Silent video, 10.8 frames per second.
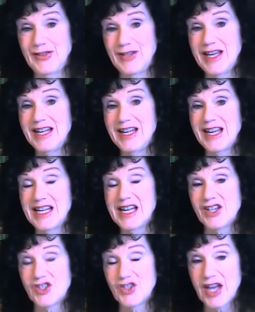eat,
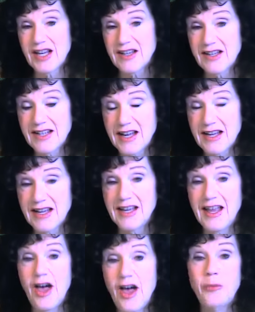eating a second
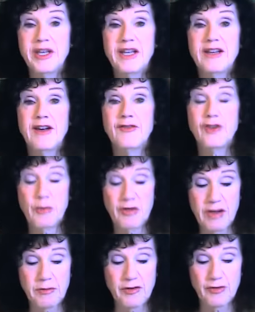helping of your
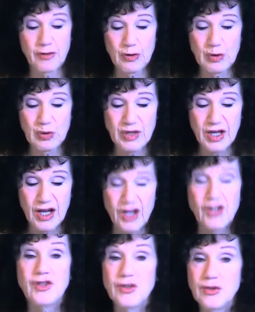favorite food,
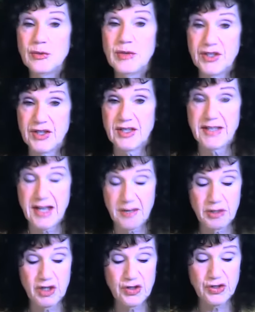do resist that,
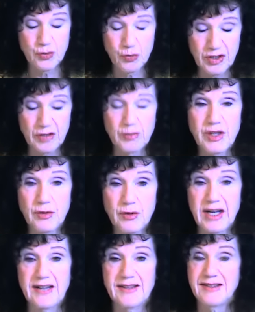because you will regret
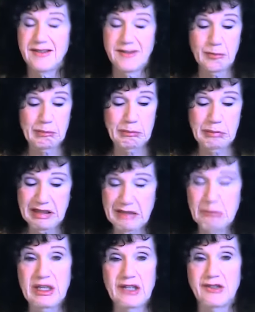it. It's a big
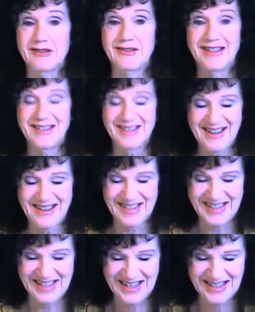meal at the
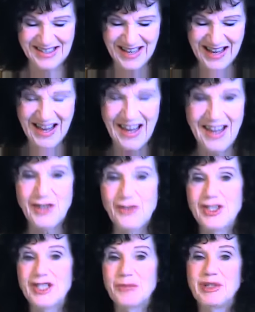holidays, and you've
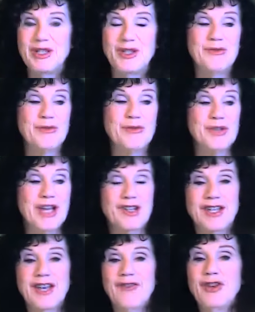just been through
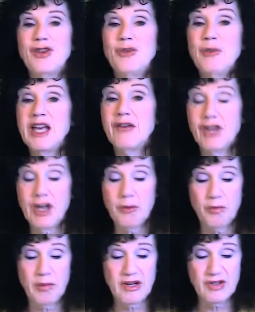Thanksgiving. You may have a
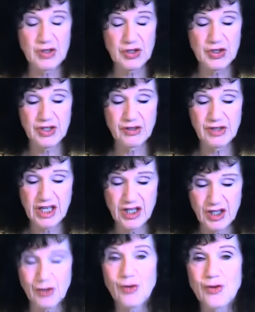couple pounds you still need
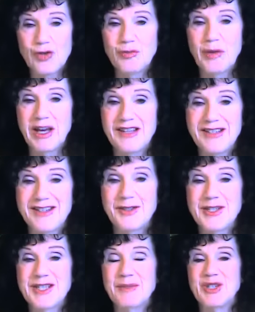to lose by
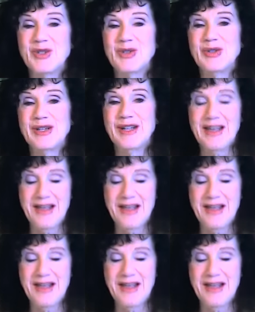Christmas or